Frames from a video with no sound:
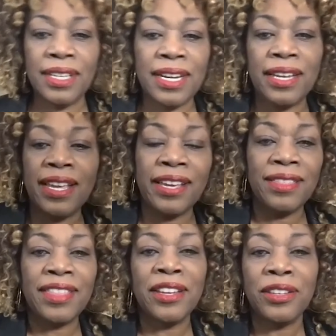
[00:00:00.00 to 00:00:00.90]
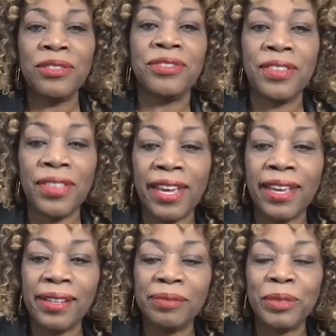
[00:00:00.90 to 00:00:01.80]
And I thank you for
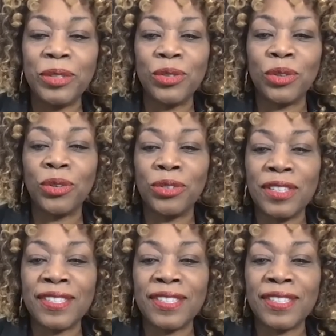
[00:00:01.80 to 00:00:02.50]
that, Mr.